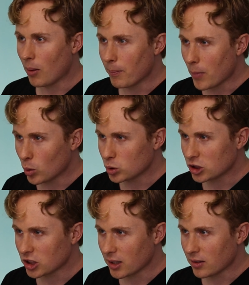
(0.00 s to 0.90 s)

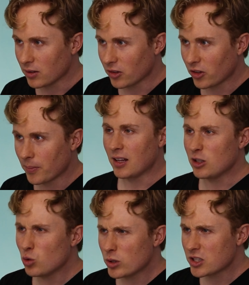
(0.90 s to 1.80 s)
emotions. They
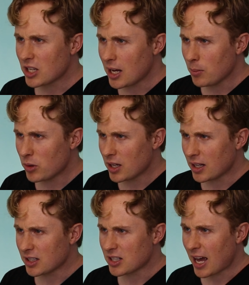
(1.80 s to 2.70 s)
do the same
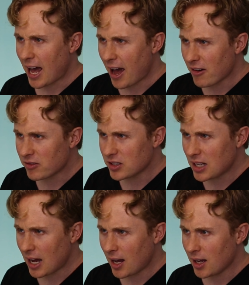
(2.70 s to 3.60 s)
things every
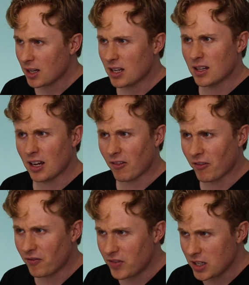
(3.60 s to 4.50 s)
day and they
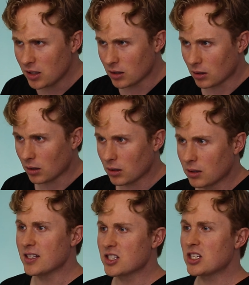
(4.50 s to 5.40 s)
feel
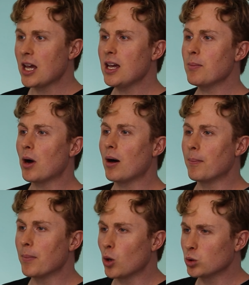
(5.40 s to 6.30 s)
the same
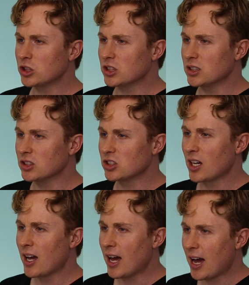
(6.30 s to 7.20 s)
emotions
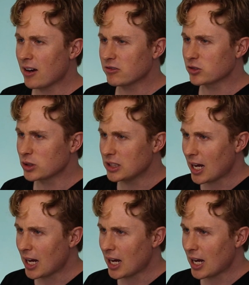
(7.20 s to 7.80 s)
every